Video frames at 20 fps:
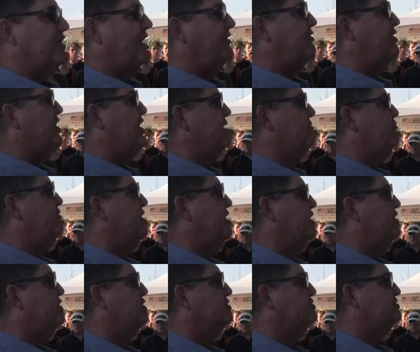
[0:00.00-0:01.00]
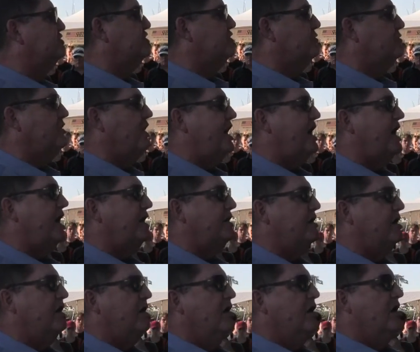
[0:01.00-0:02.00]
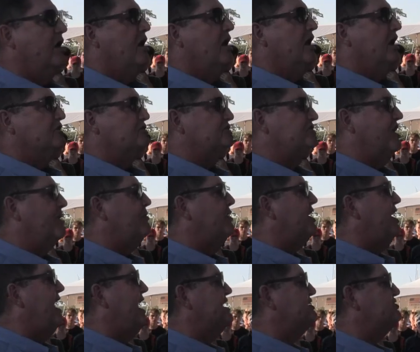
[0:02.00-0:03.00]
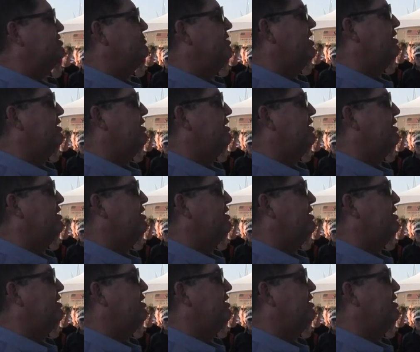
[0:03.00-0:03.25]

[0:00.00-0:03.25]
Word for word: got the unimpeded use of your lane, somebody has to be